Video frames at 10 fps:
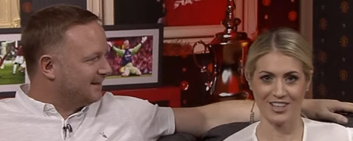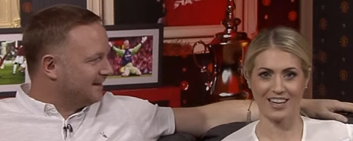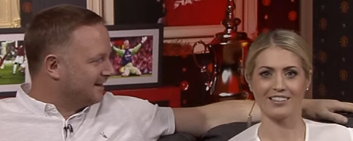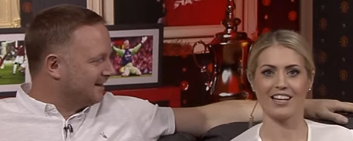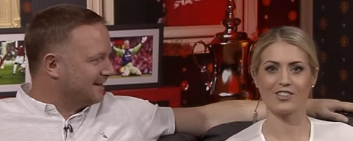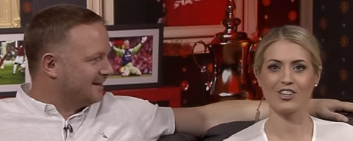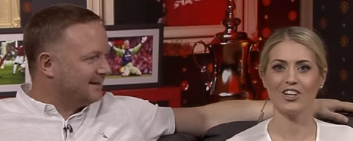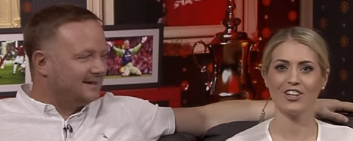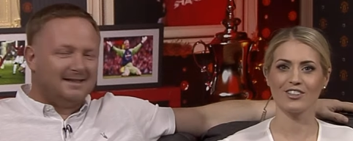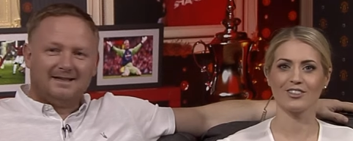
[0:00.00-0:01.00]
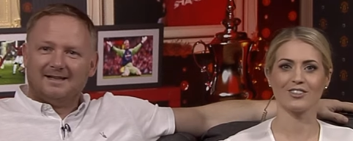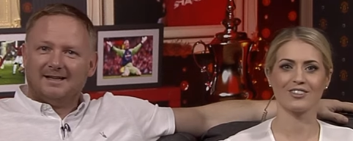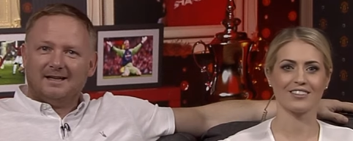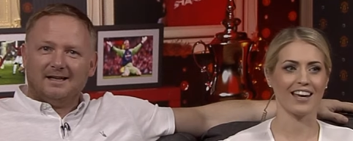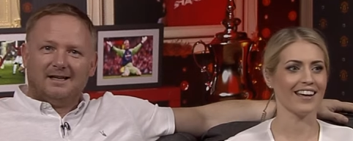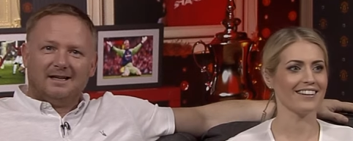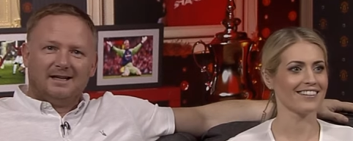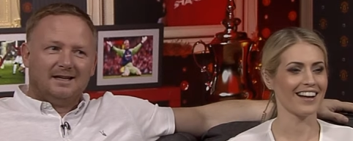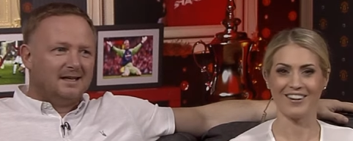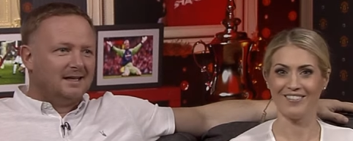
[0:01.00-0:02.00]
Speaker 1: can get a tattoo on his head.
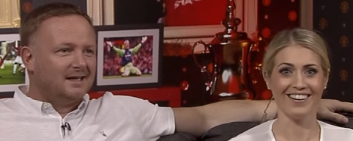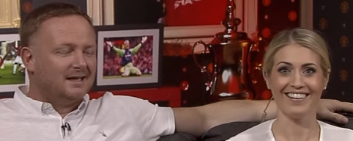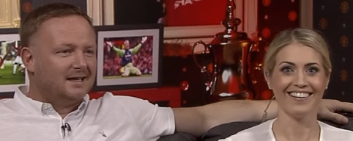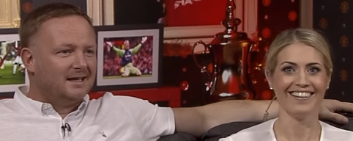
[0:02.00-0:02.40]
I love it.